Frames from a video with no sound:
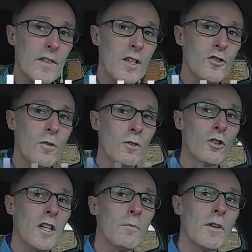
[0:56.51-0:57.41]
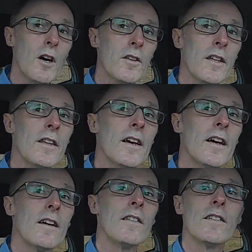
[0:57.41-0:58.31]
So we're looking beyond it there.
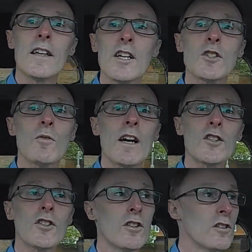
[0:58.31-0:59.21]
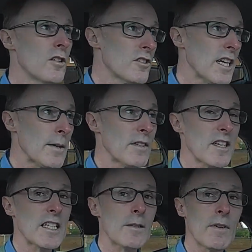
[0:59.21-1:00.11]
There's your right turn. Checking my
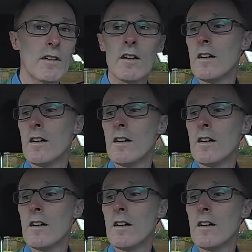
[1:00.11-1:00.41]
centre mirror,